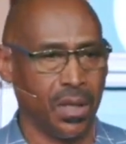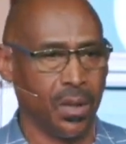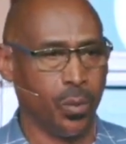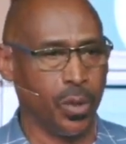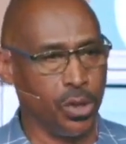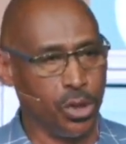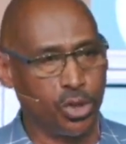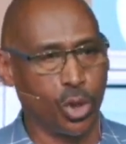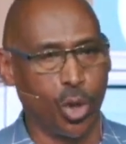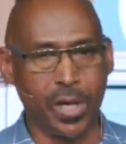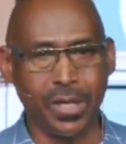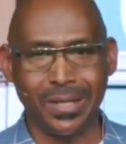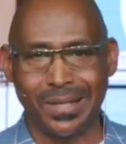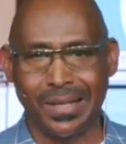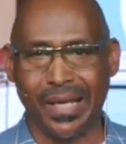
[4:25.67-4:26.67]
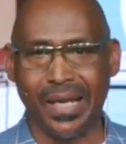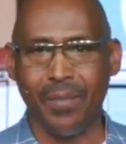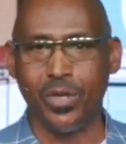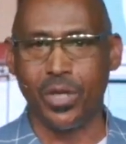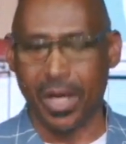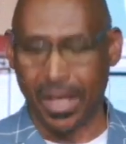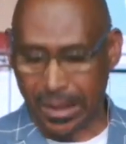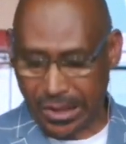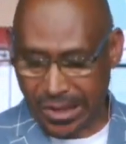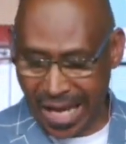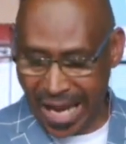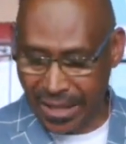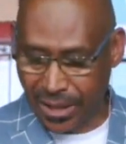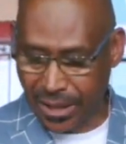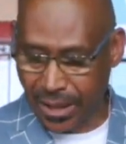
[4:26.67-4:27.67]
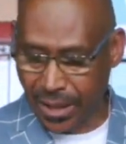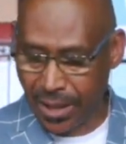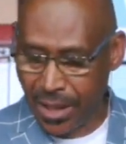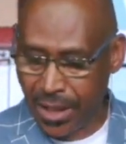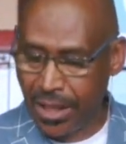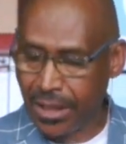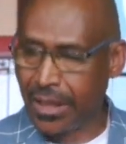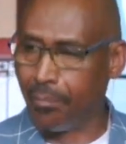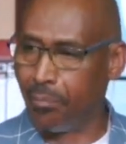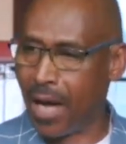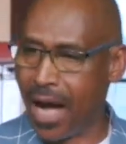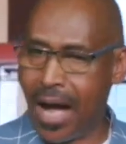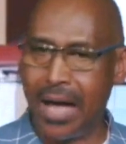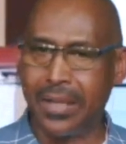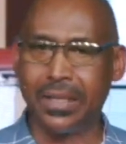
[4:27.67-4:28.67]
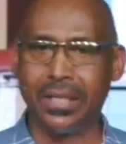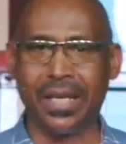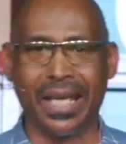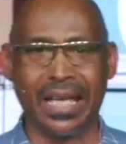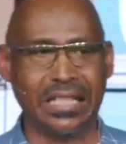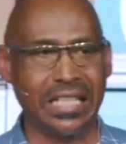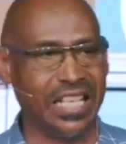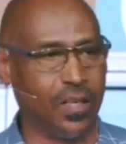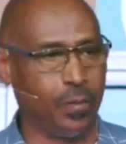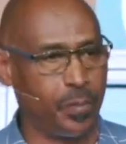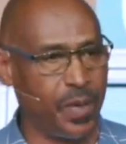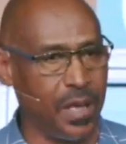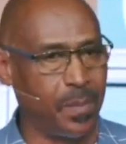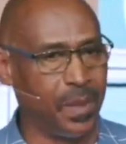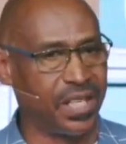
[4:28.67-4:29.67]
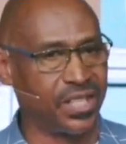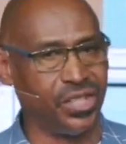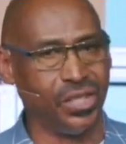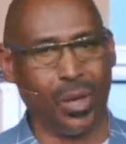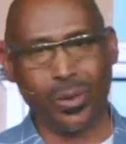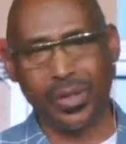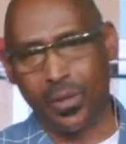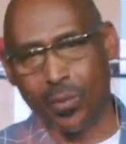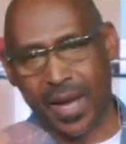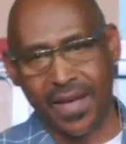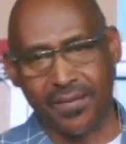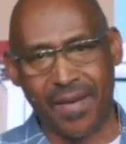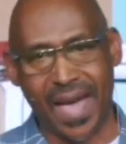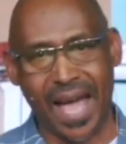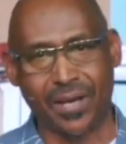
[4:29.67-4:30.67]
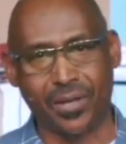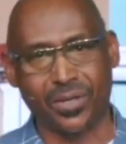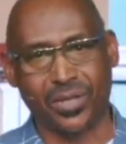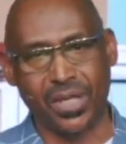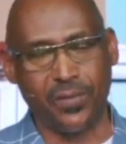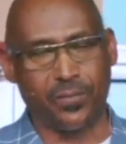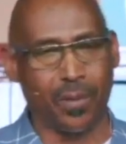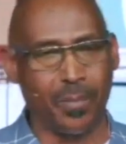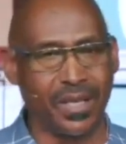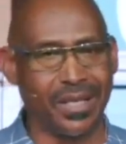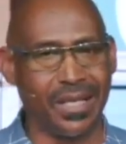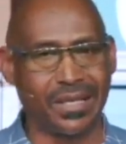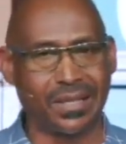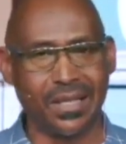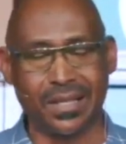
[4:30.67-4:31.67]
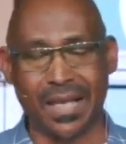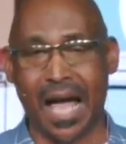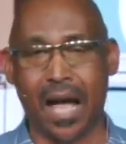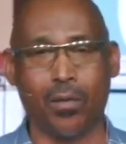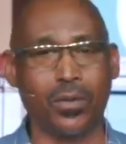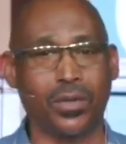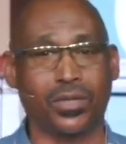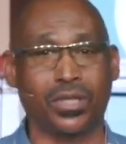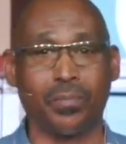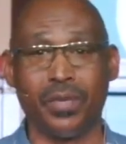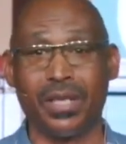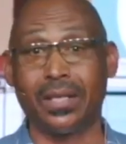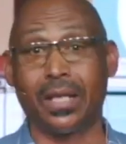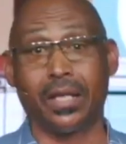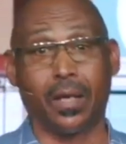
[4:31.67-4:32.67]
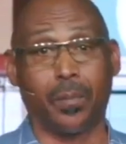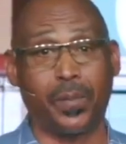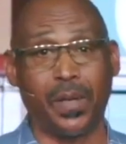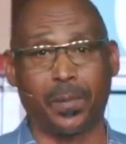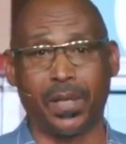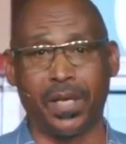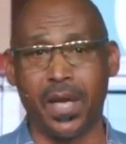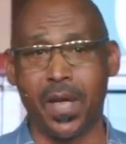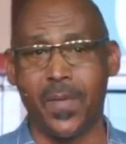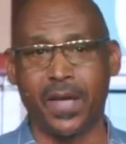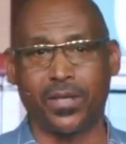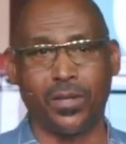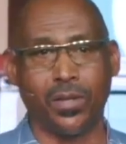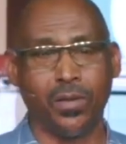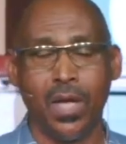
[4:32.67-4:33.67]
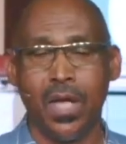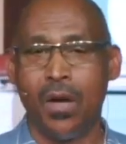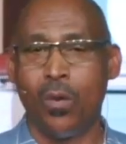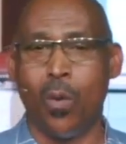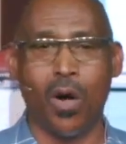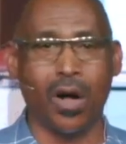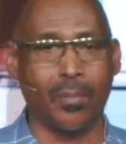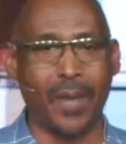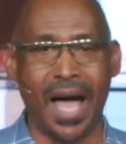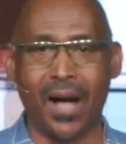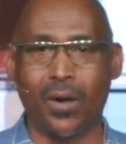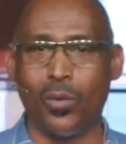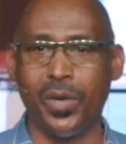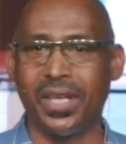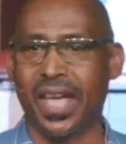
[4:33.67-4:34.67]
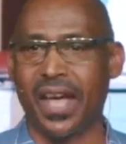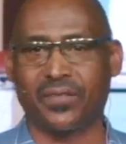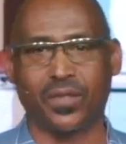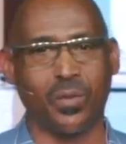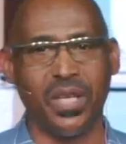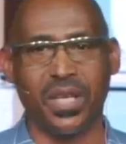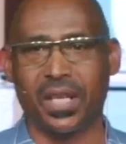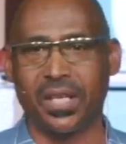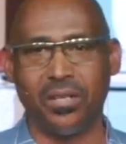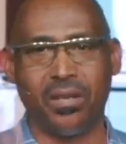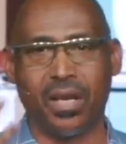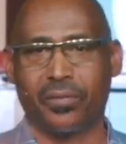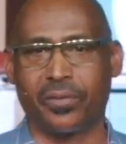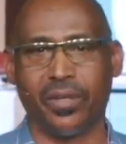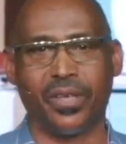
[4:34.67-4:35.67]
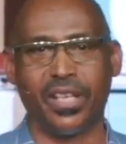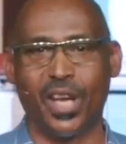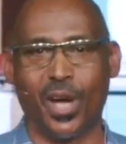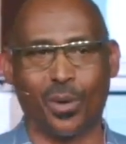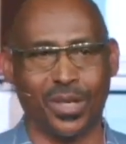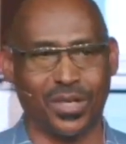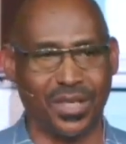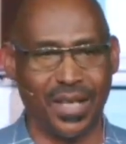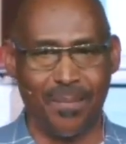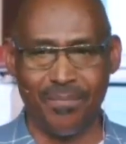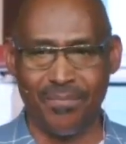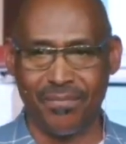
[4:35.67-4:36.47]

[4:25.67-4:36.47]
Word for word: When you join a team, you get a chance to, to bond and to get to know people that you only wave at or see from a distance. I would submit that there are people in here that you walk by week after week and you never even notice them